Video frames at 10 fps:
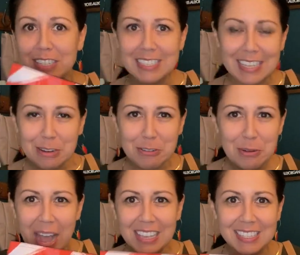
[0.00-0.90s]
Does any who
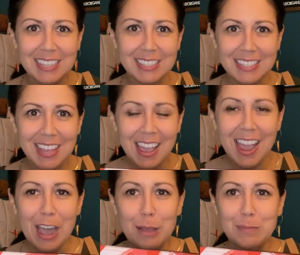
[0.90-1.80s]
has this
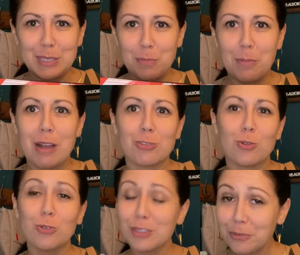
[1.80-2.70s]
um, zipper pouch? It
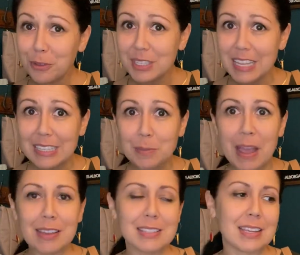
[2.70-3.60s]
holds a full size
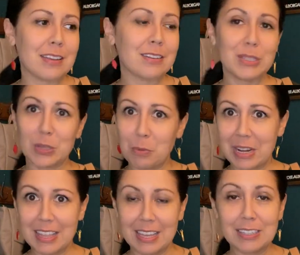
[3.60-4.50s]
magazine. So
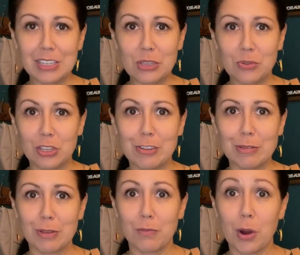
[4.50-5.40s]
many things that you can
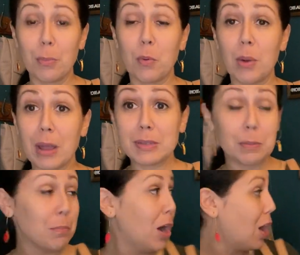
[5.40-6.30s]
use it for. But when I was a
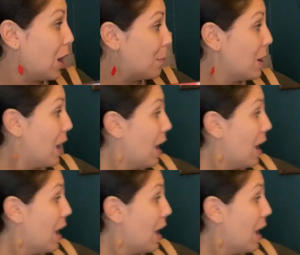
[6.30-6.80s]
mom